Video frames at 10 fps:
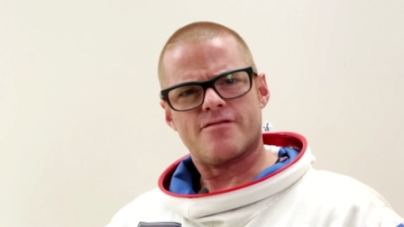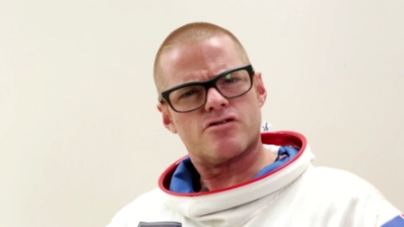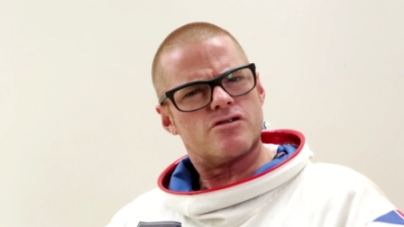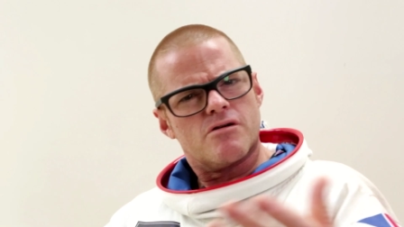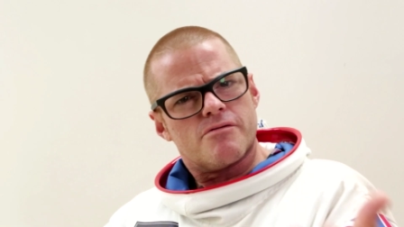have a
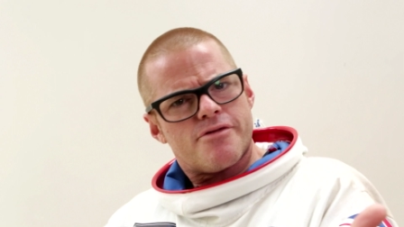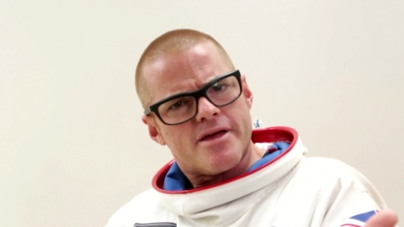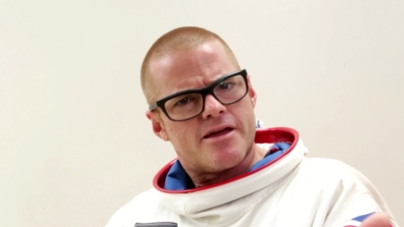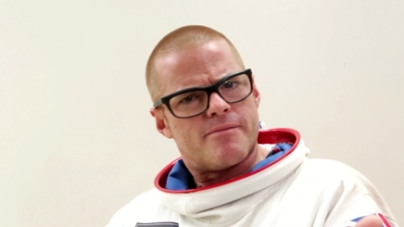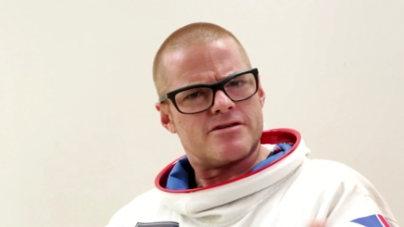good old
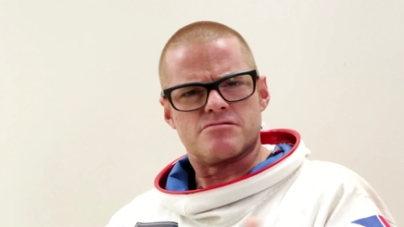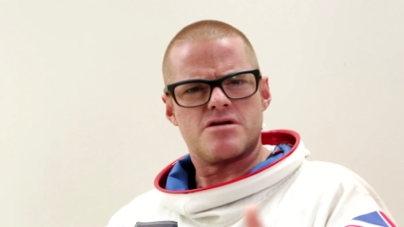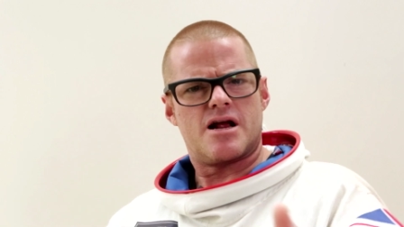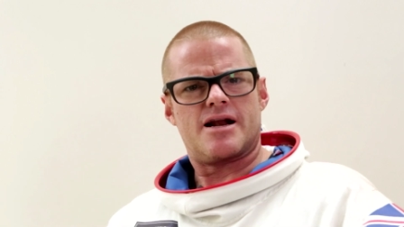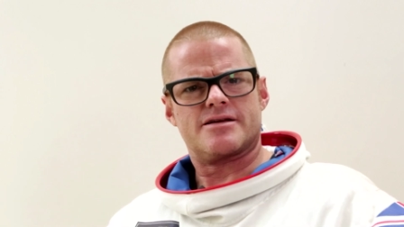think about some
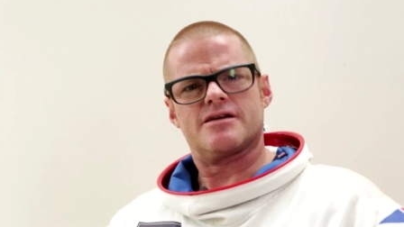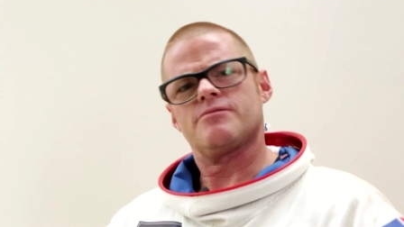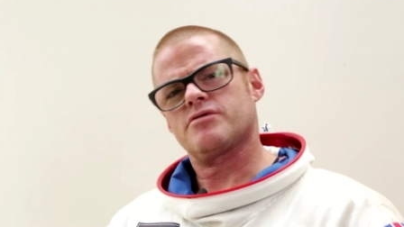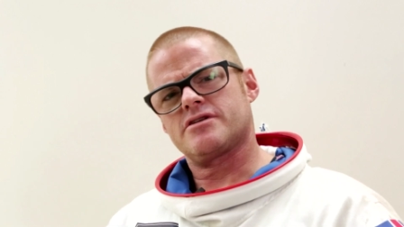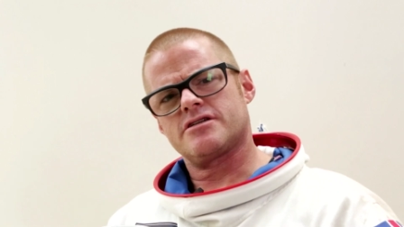classic
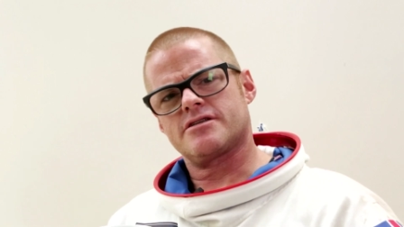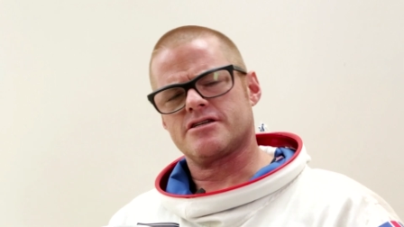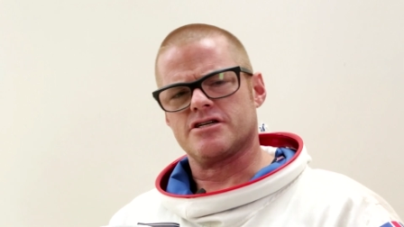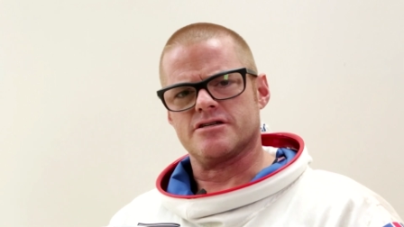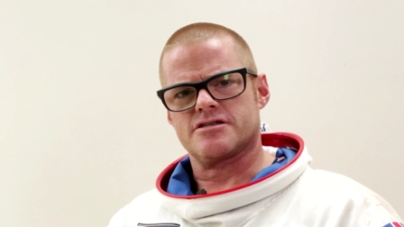British
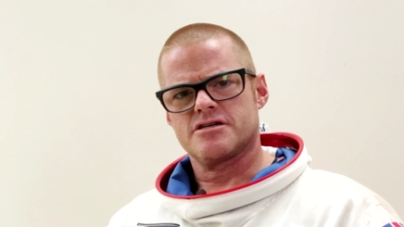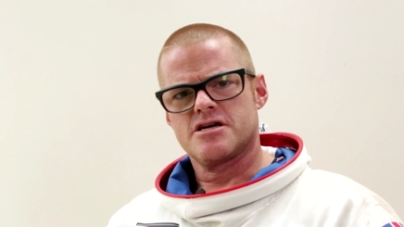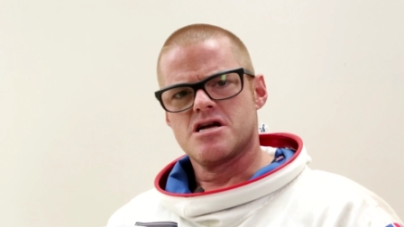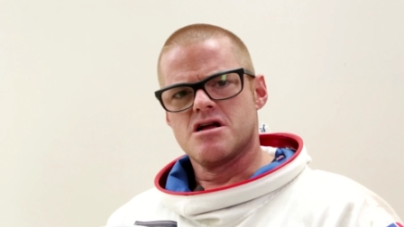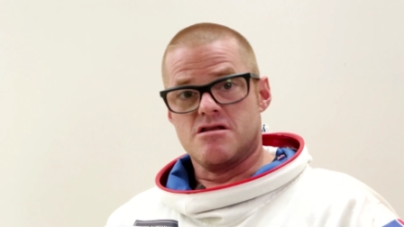dishes,
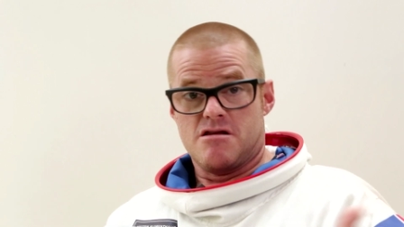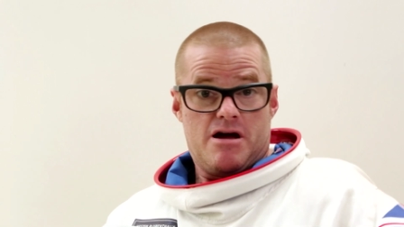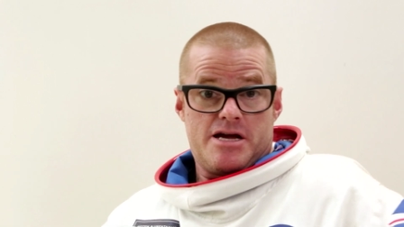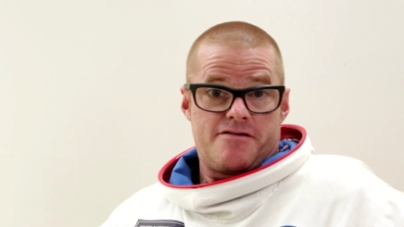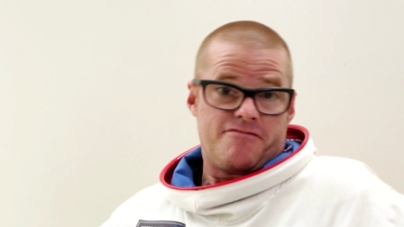
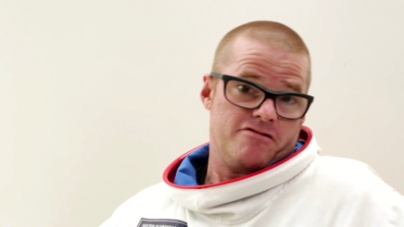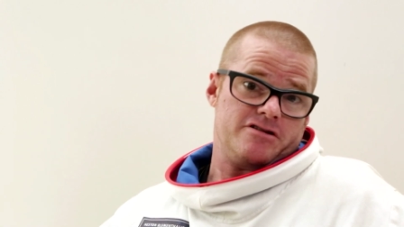like, for